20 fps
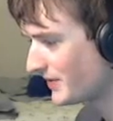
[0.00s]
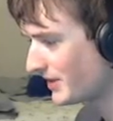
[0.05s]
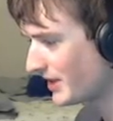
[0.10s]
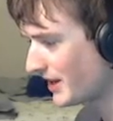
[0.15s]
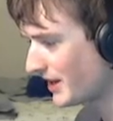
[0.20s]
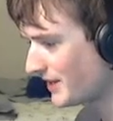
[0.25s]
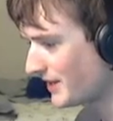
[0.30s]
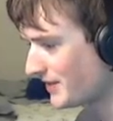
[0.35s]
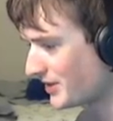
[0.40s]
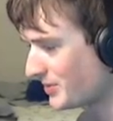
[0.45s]

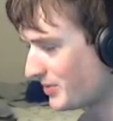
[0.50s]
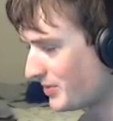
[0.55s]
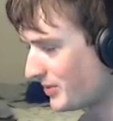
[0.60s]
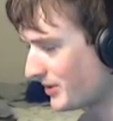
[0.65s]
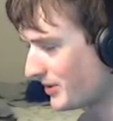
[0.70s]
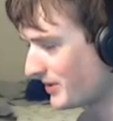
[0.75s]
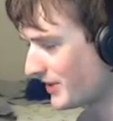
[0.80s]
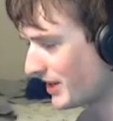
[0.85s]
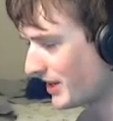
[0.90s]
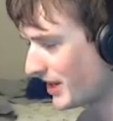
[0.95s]
at this
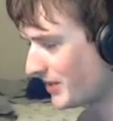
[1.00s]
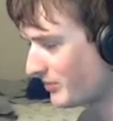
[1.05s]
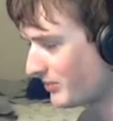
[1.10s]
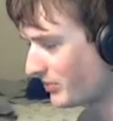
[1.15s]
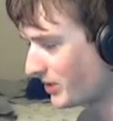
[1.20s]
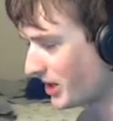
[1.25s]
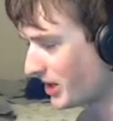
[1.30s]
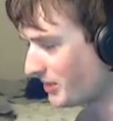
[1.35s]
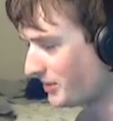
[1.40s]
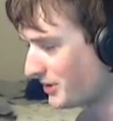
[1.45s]
point in the game,
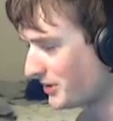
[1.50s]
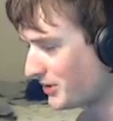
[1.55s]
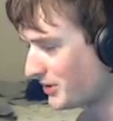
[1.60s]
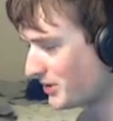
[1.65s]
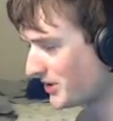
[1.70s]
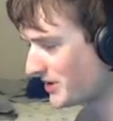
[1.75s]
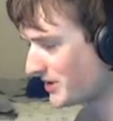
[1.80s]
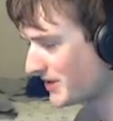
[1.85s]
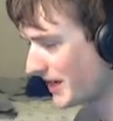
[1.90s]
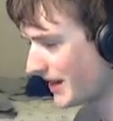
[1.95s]
probably
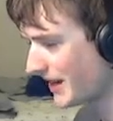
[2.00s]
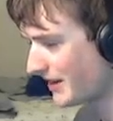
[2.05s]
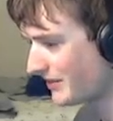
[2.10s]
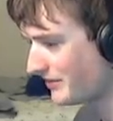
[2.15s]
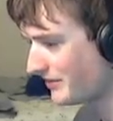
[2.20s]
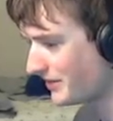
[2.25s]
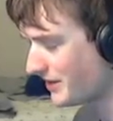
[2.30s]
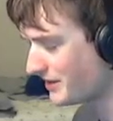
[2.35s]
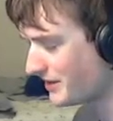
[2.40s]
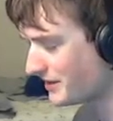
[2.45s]
just
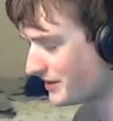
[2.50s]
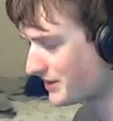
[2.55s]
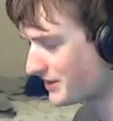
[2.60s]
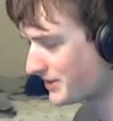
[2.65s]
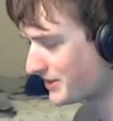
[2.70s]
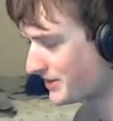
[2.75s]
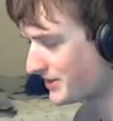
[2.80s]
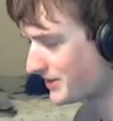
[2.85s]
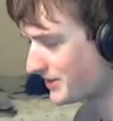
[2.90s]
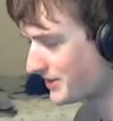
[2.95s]
have
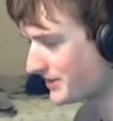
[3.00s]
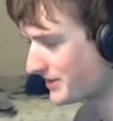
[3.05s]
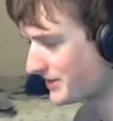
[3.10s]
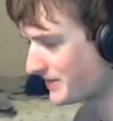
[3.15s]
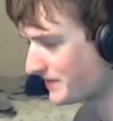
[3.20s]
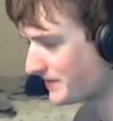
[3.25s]
ethers.